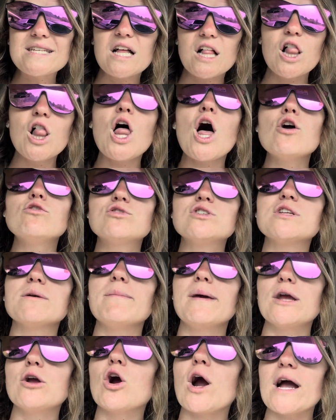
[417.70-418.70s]
close to
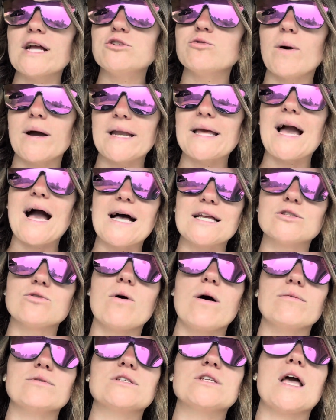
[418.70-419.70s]
me graduating high
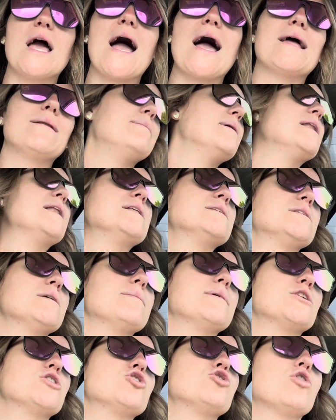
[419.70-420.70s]
school. I had been in
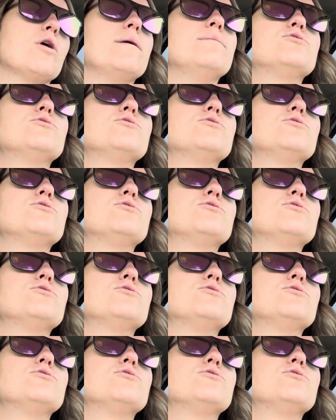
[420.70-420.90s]
some extreme